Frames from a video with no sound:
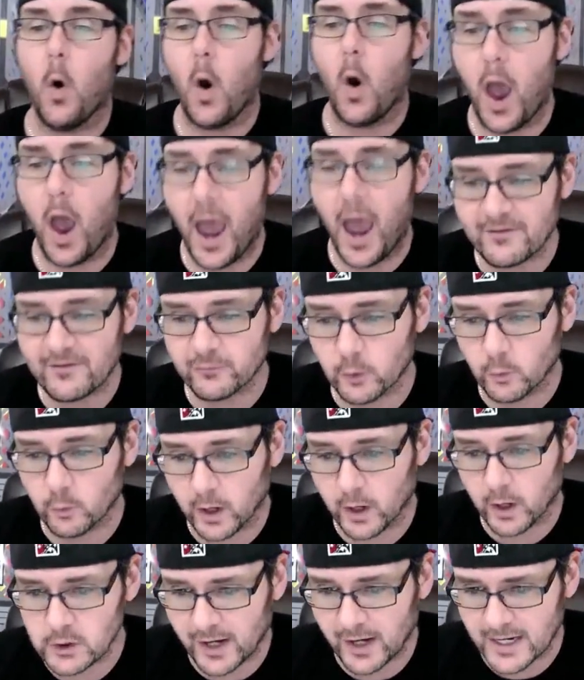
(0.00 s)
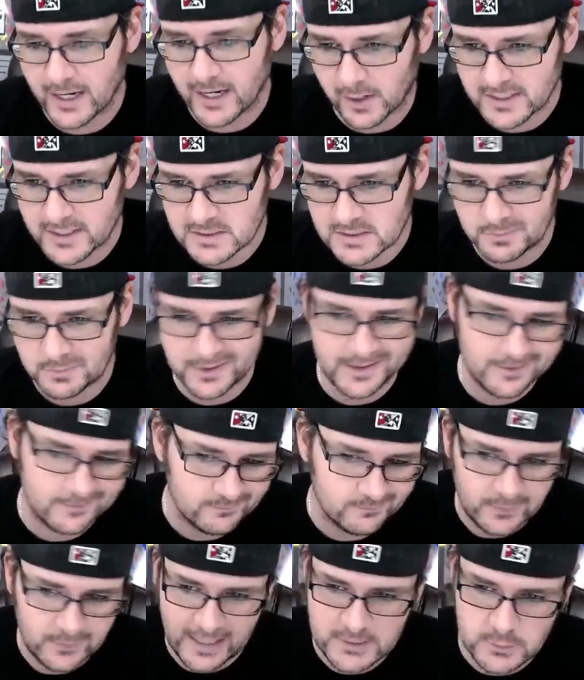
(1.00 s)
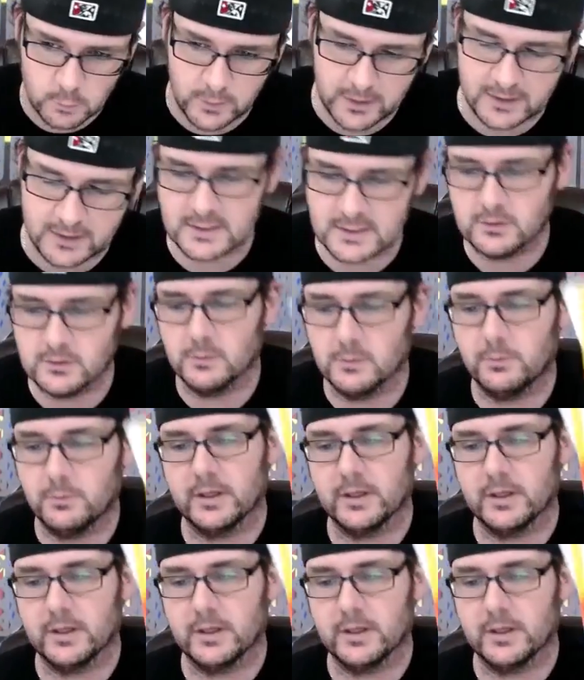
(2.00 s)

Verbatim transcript: Everywhere you guys want us to be, that's where we continue to be.